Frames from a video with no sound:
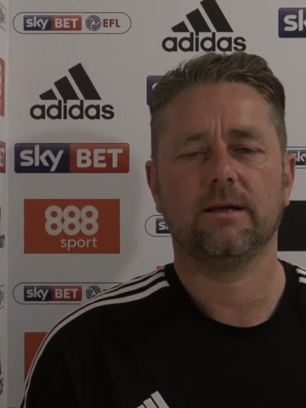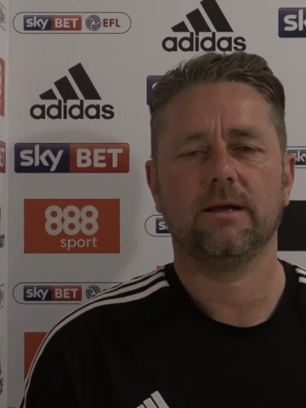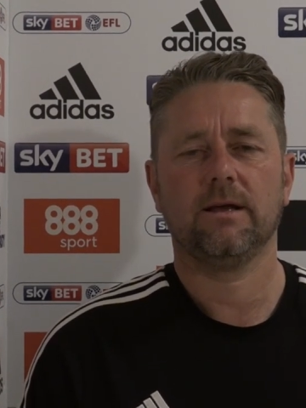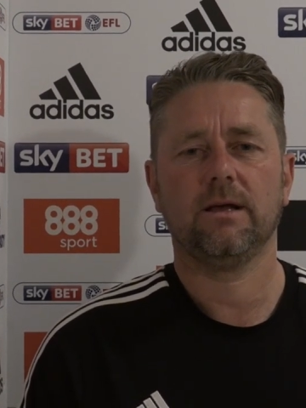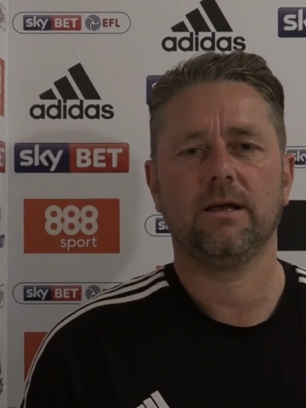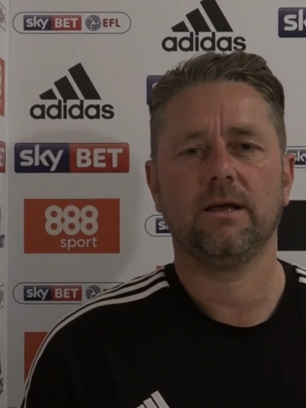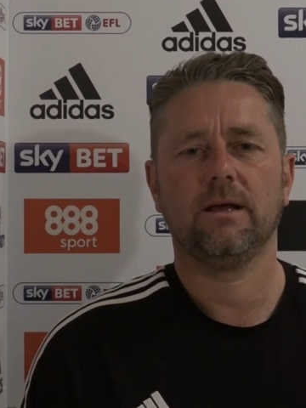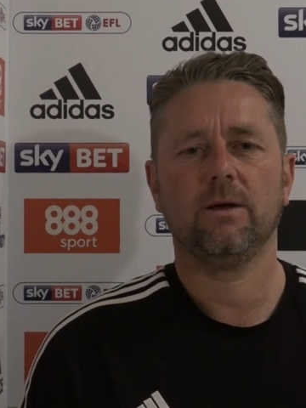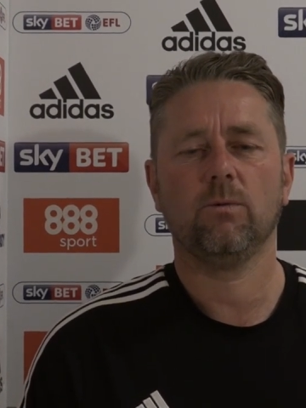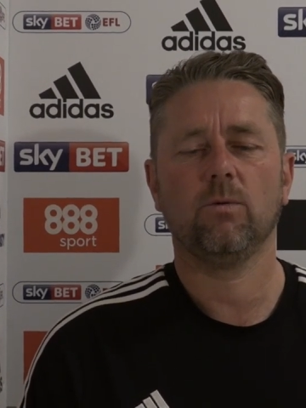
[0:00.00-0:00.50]

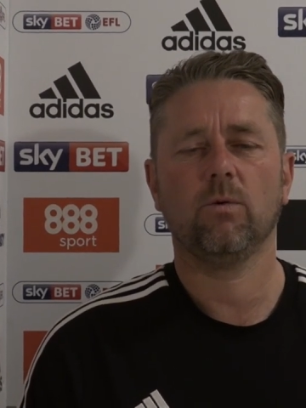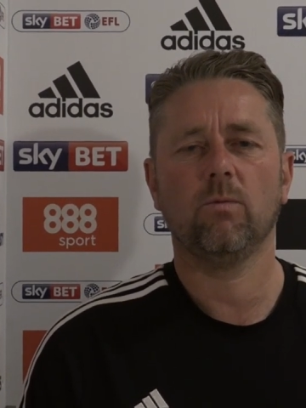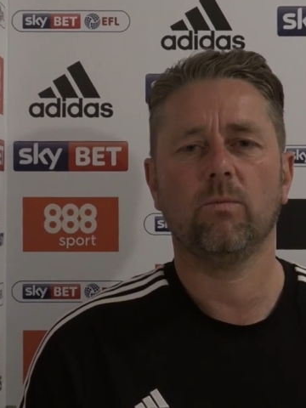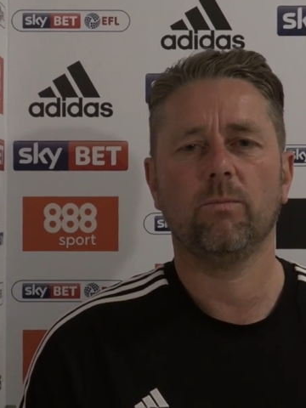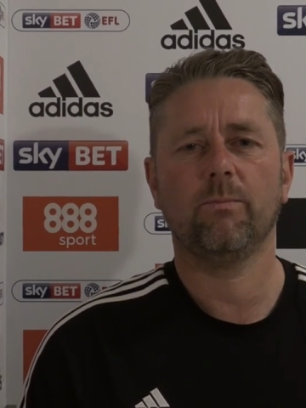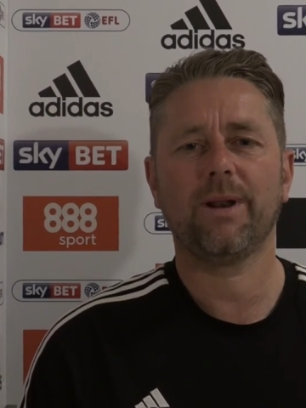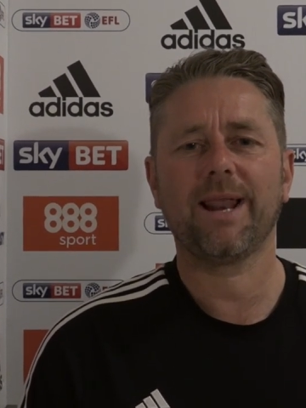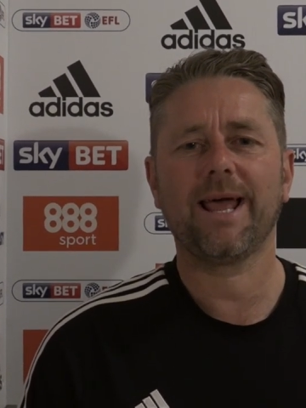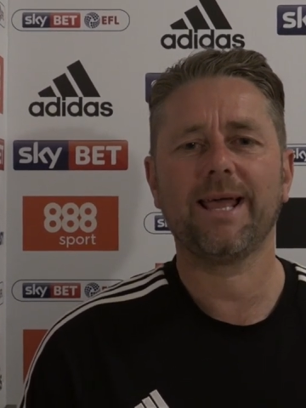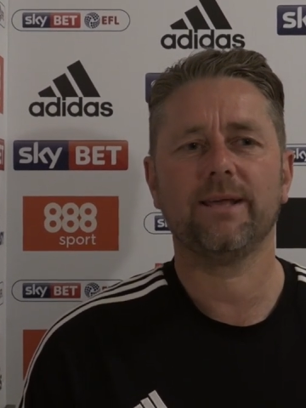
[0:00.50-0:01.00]
Uh, well,
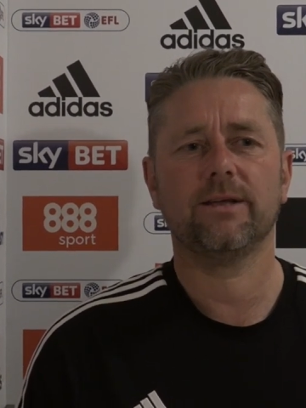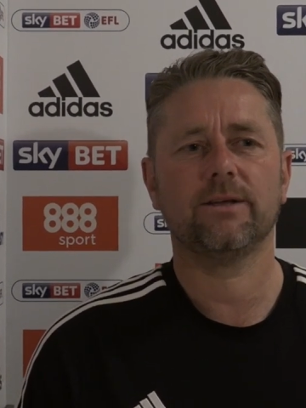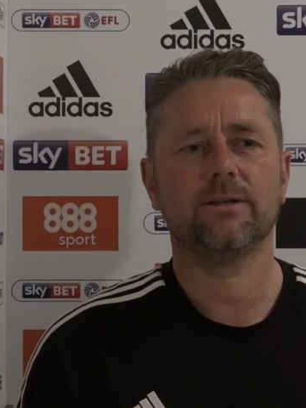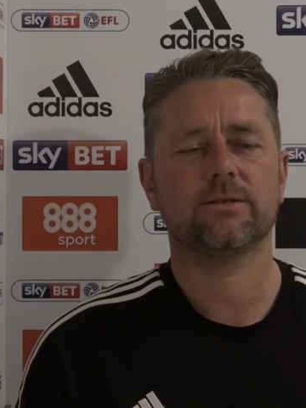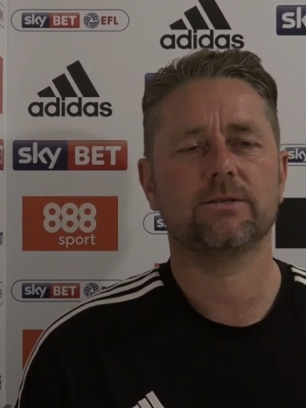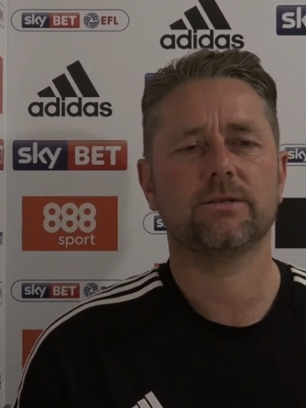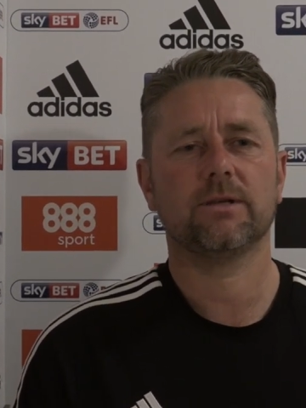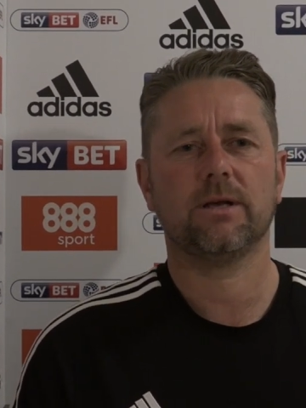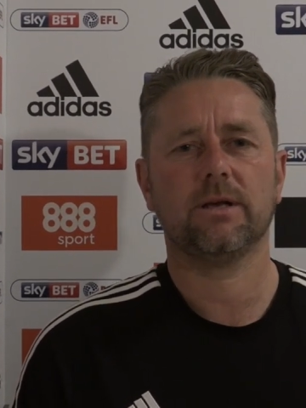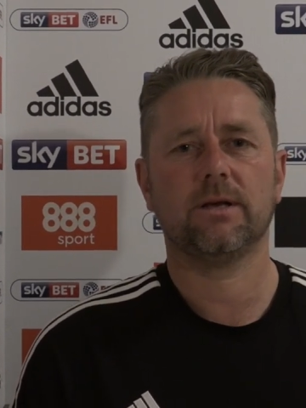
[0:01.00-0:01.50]

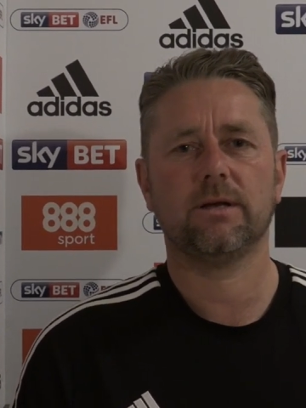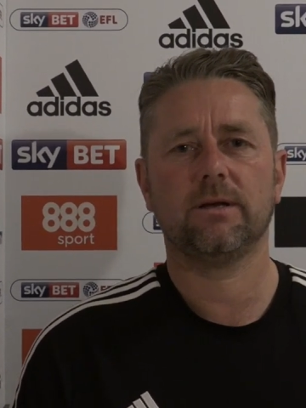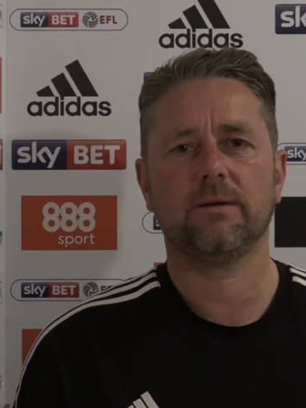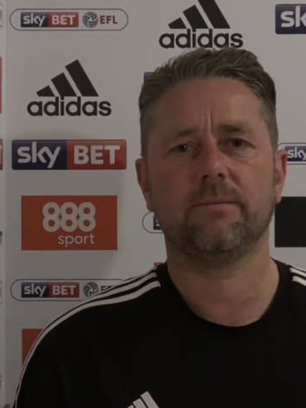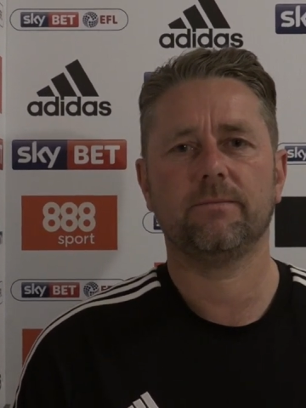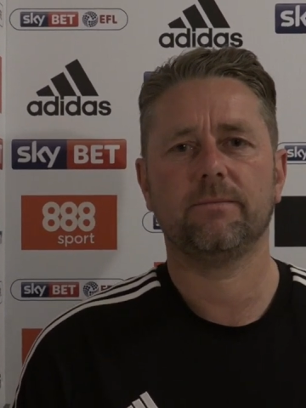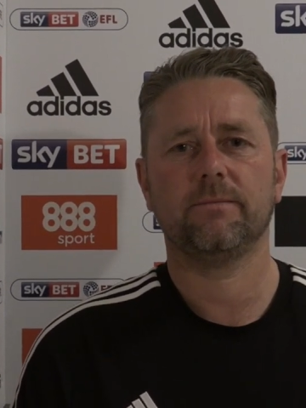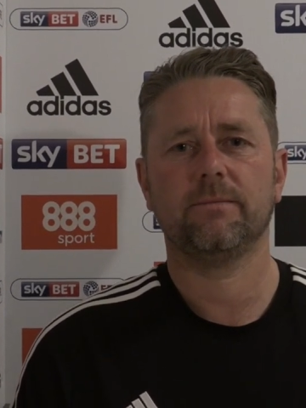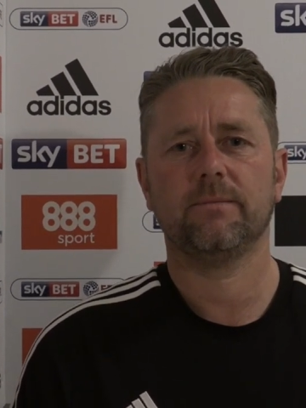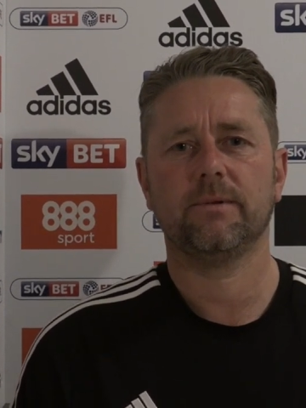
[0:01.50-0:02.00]
players
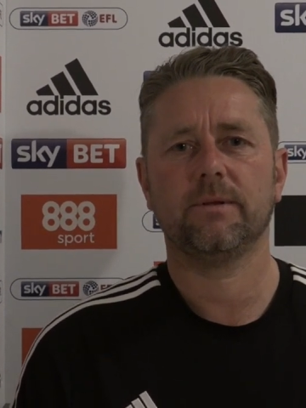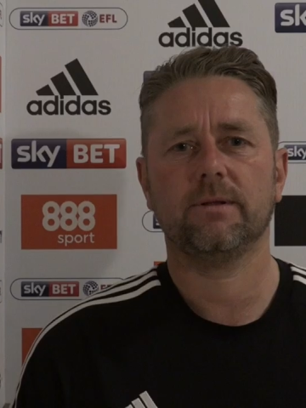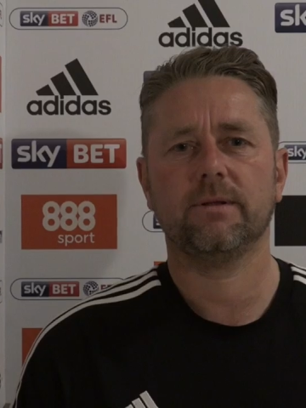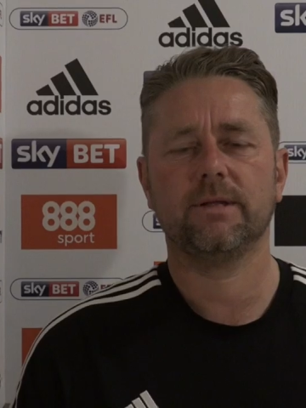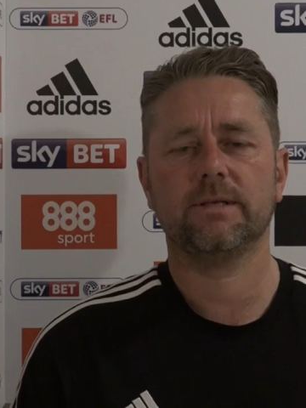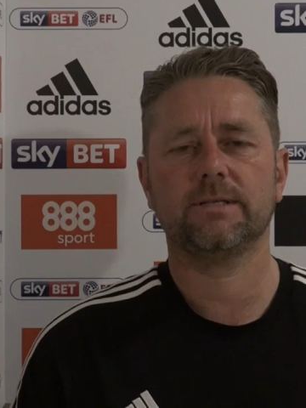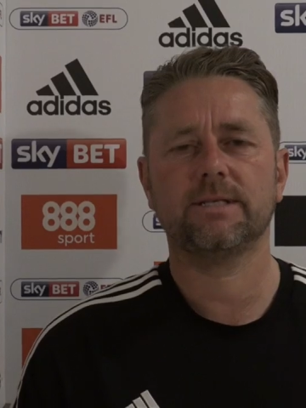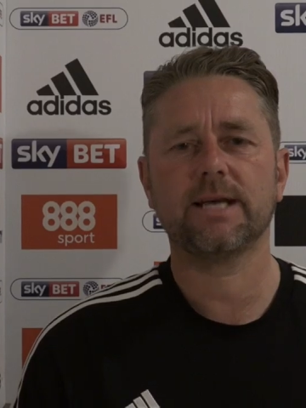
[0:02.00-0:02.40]
um, they